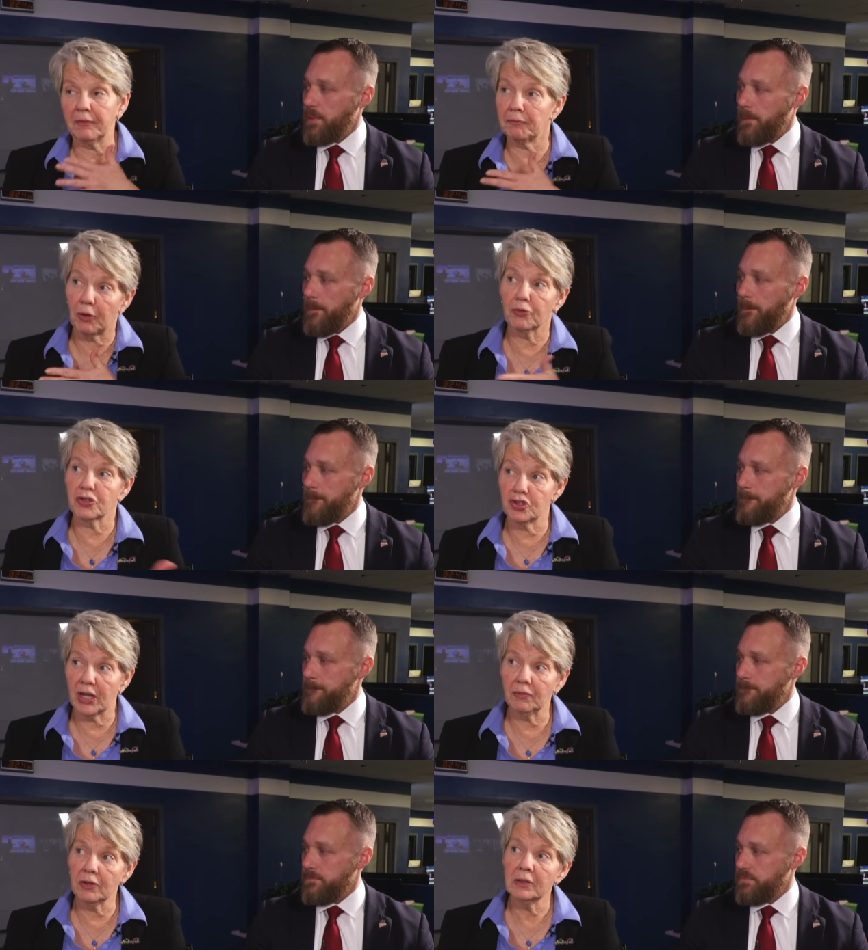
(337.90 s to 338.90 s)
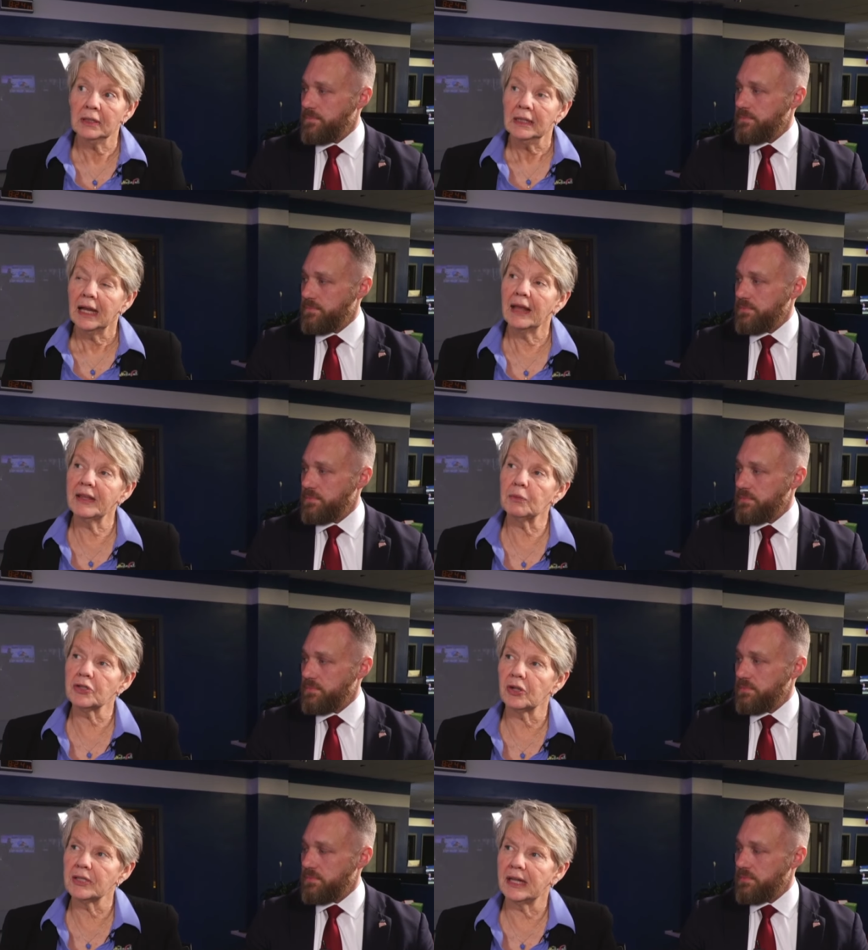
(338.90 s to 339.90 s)
Speaker 1: voters in general I think we'll
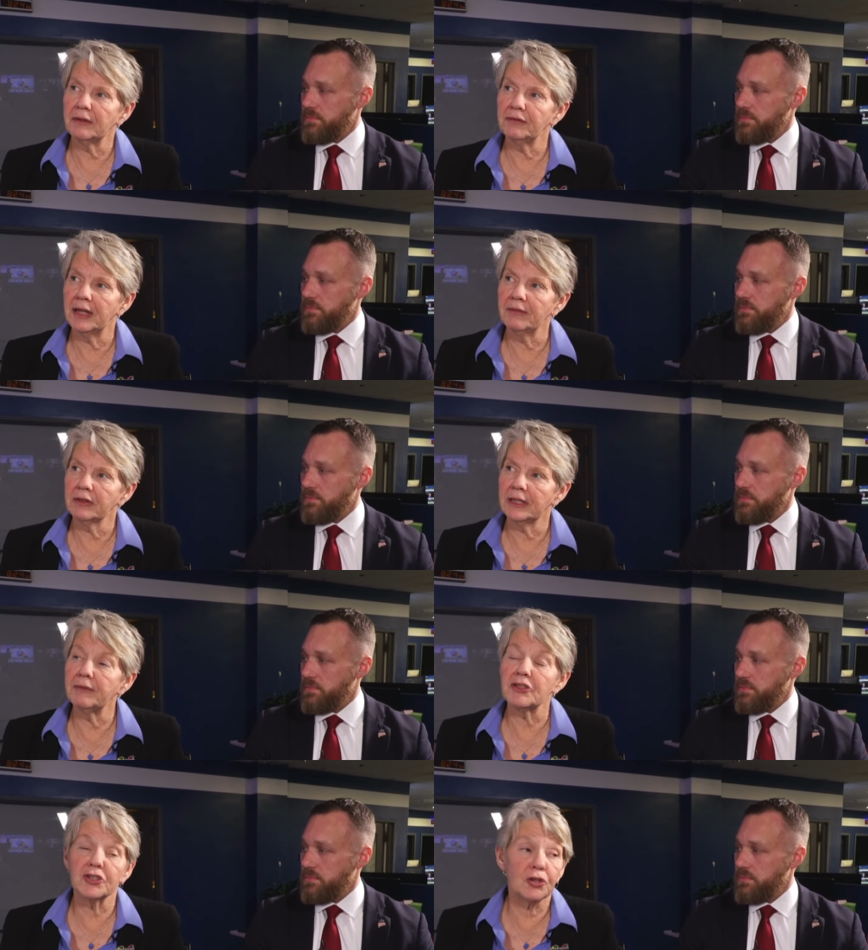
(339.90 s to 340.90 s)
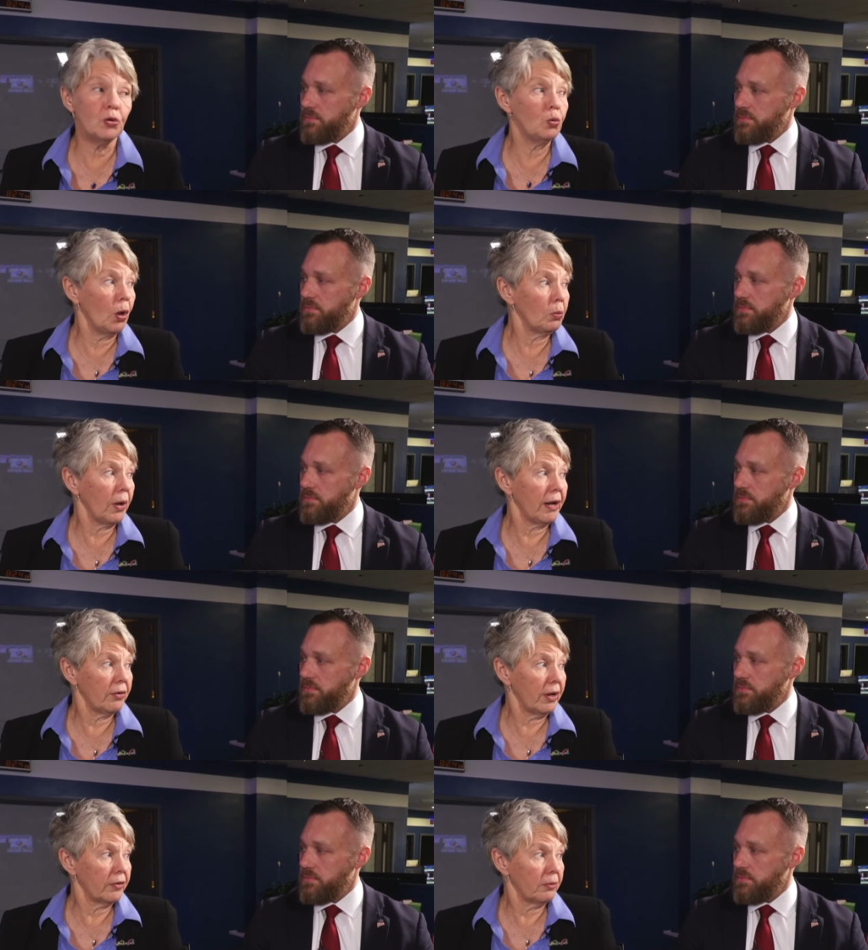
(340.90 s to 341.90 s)
start to get a flavor. And if it's skewed one way or
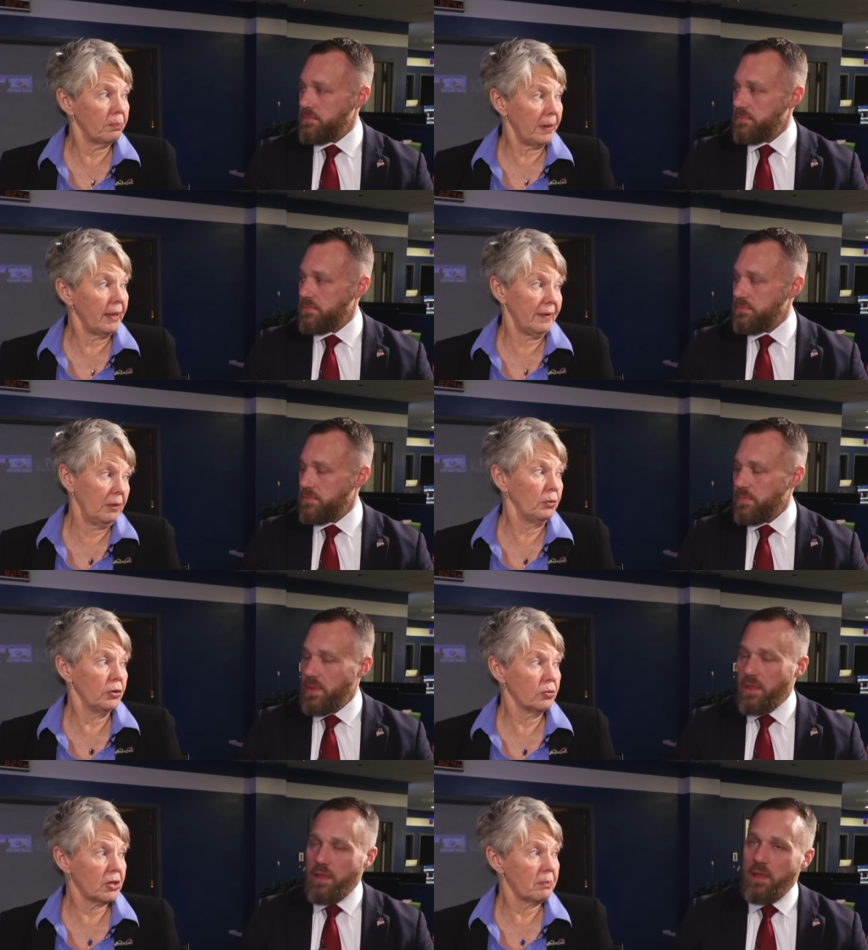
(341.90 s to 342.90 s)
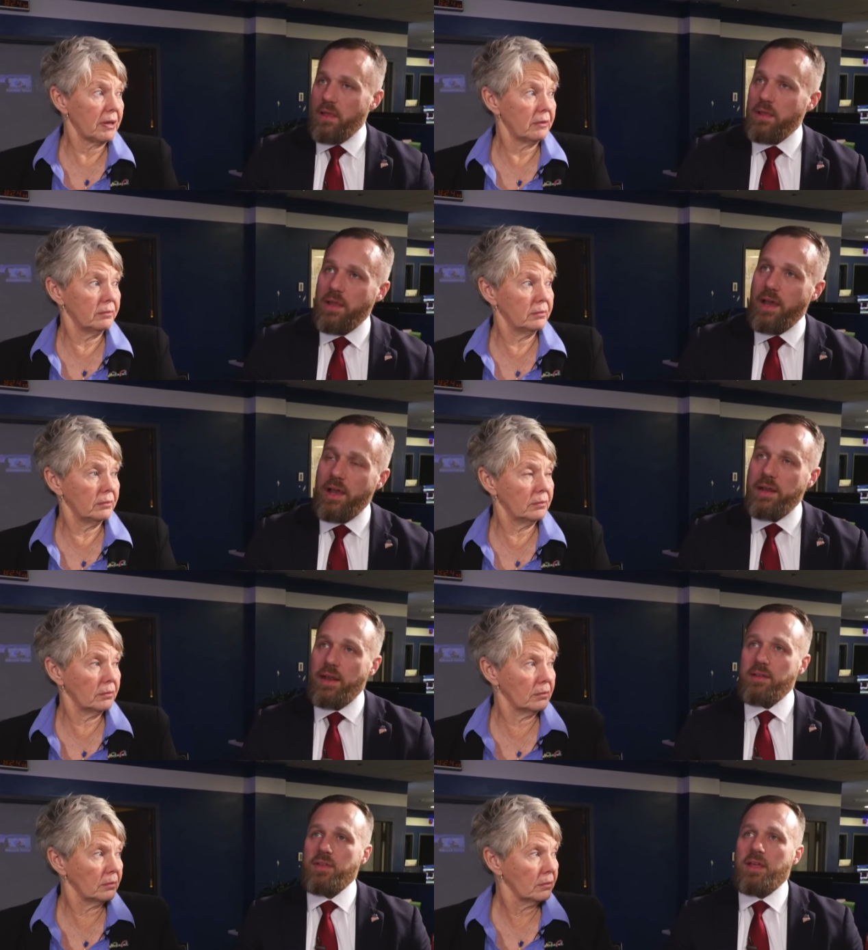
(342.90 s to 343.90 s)
another big, then we'll know something.
Speaker 2: Yeah, and
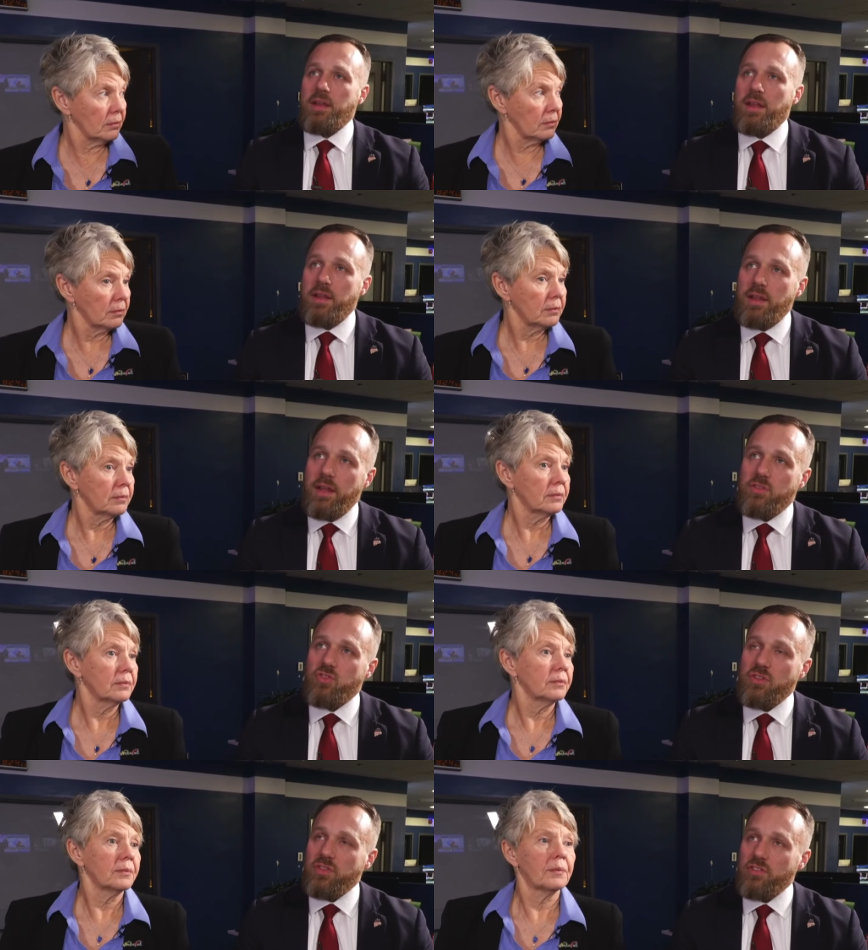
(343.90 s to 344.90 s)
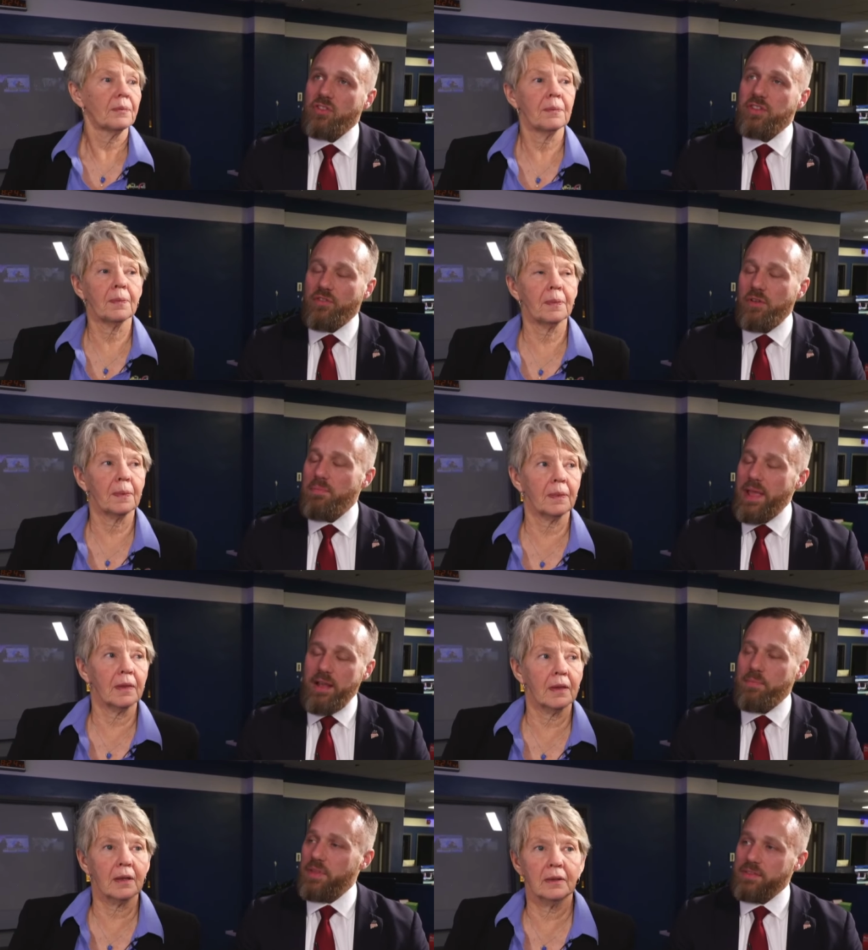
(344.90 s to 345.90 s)
it's it, it it's just such a different
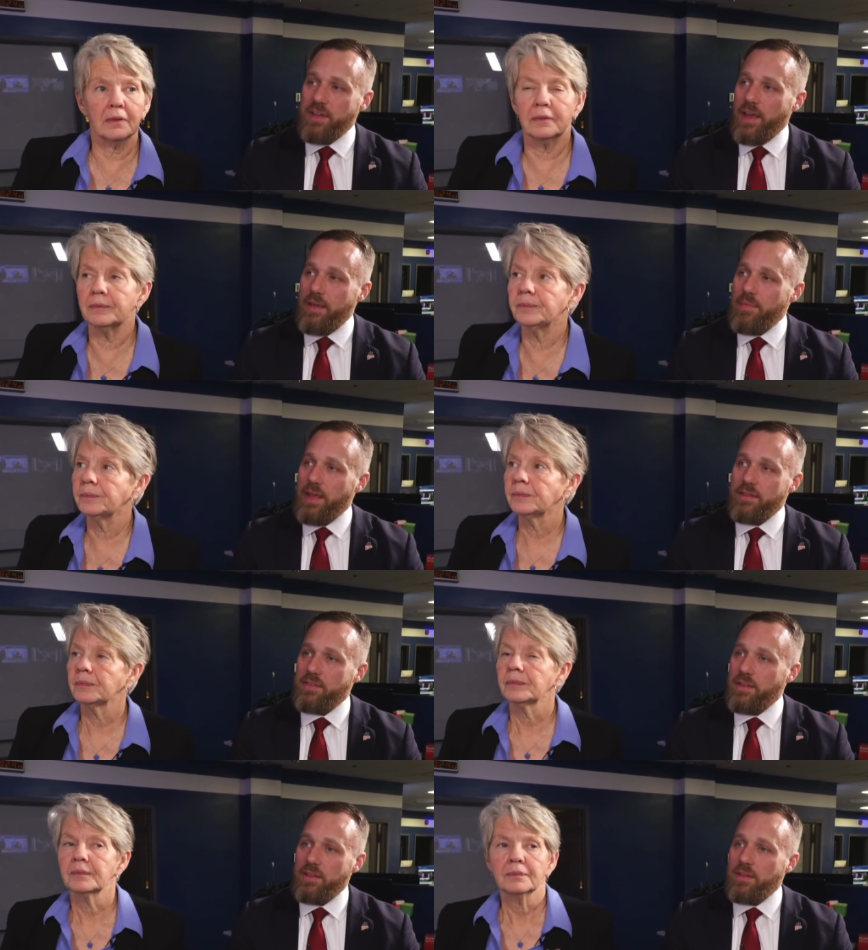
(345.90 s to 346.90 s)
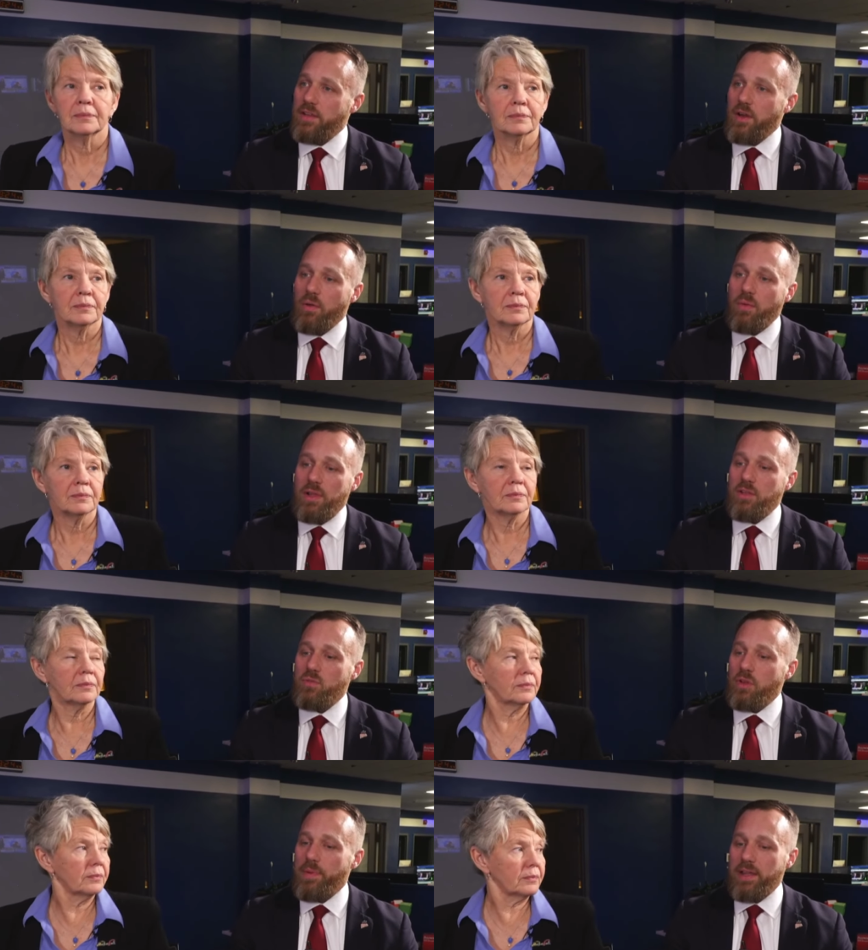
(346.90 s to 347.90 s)
makeup this time. It's, it, you know, you
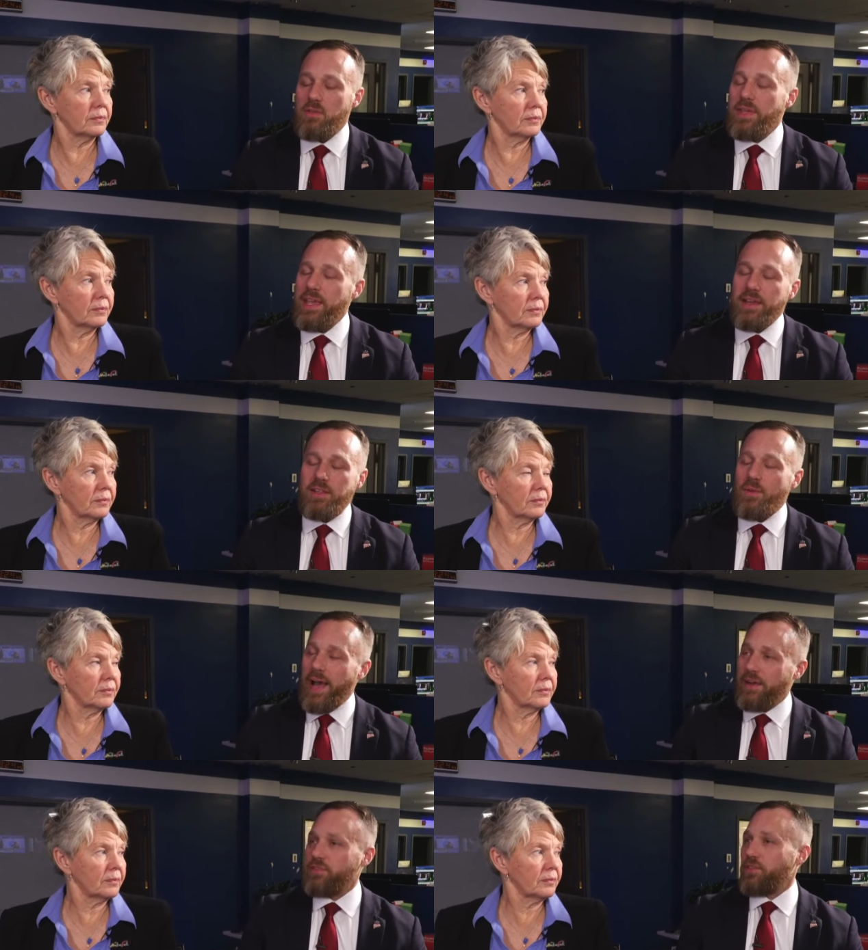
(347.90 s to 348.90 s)
look back, you can't, you have to